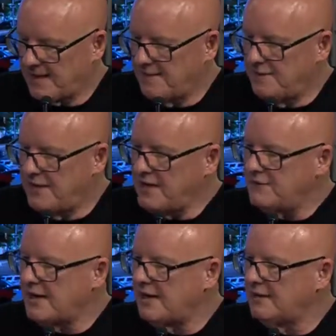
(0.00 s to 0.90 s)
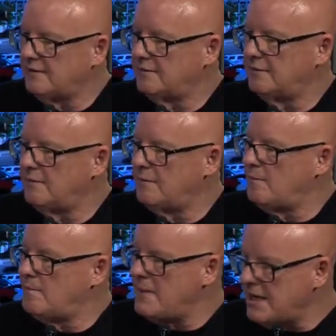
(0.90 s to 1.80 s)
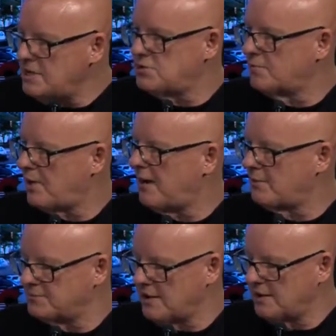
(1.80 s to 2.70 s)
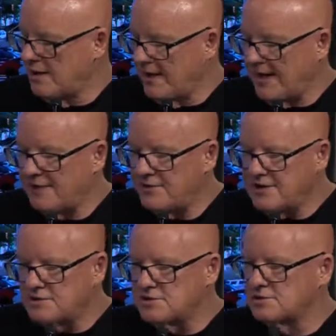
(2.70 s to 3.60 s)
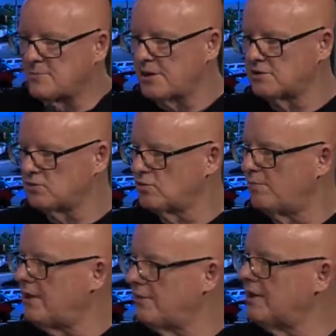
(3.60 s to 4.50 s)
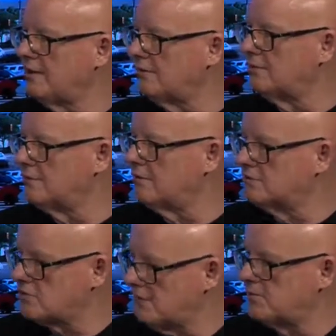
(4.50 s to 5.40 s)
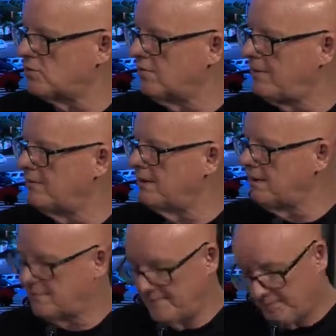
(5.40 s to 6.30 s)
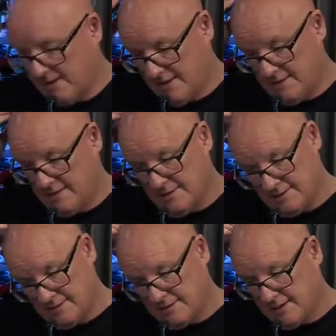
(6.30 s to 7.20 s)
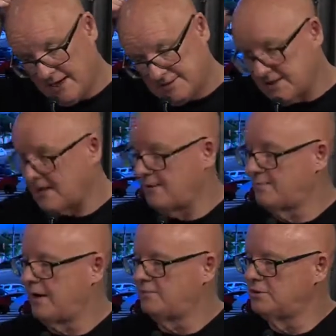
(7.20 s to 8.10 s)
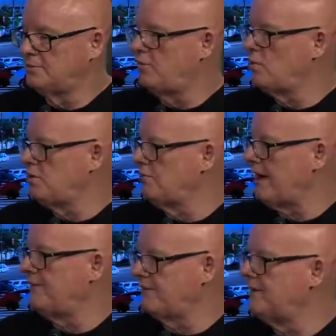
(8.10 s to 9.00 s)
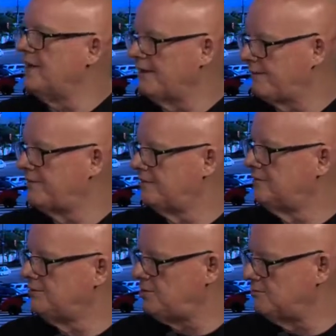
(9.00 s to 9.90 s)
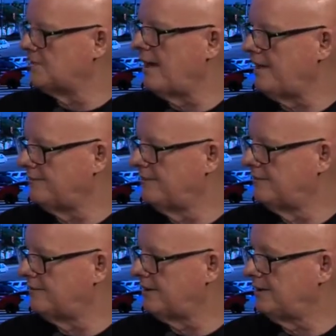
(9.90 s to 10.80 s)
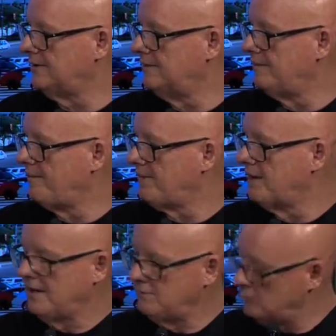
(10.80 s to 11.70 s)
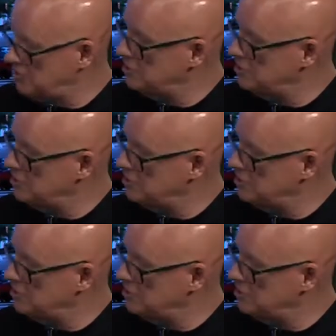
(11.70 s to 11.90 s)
they've got major problems here. And I think there's a spiritual component here, or a scriptural component here. God said, I put before you life and death. Choose life, right? Which